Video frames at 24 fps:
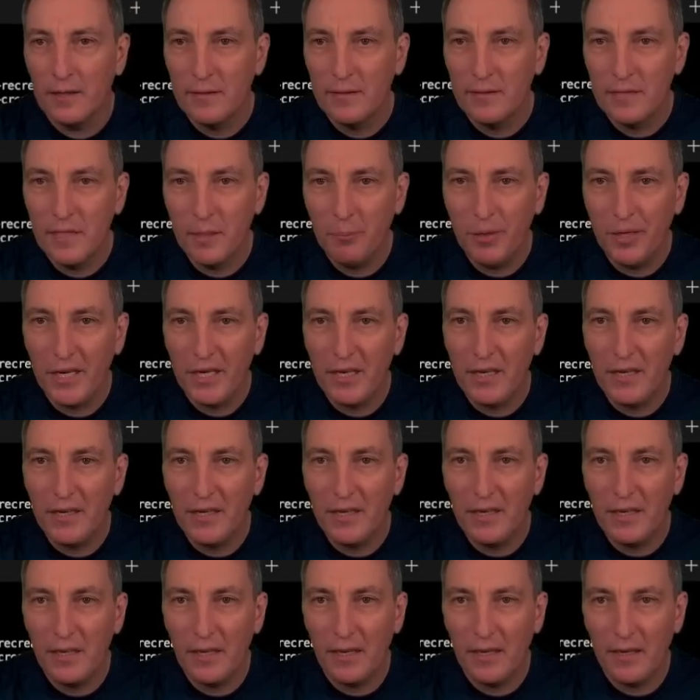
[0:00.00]

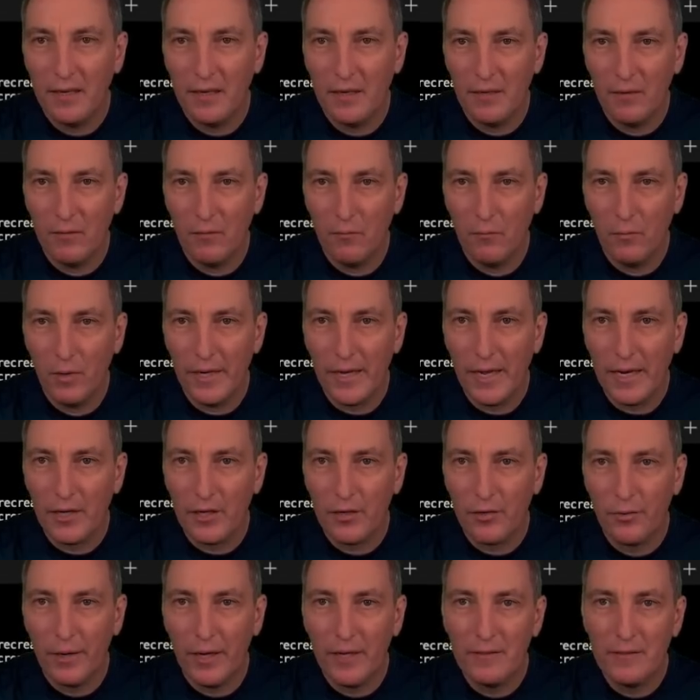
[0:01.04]
Typically, when I
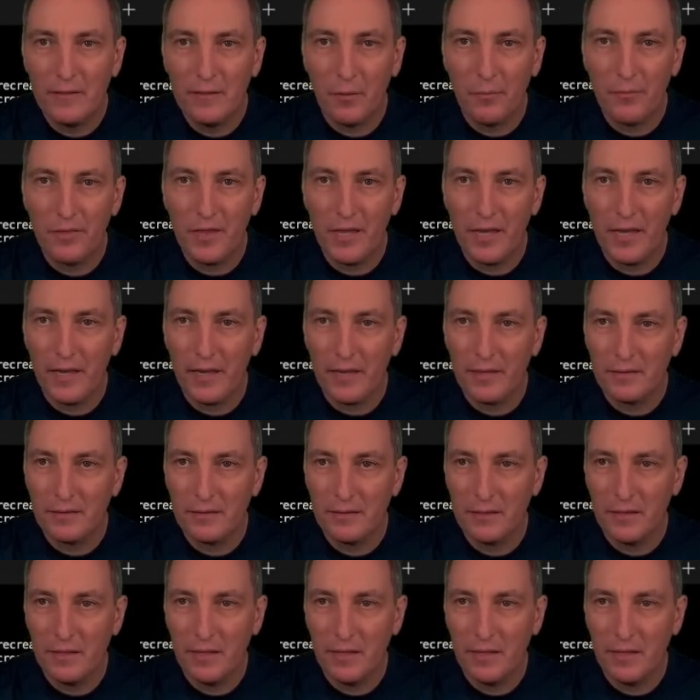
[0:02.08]
create some things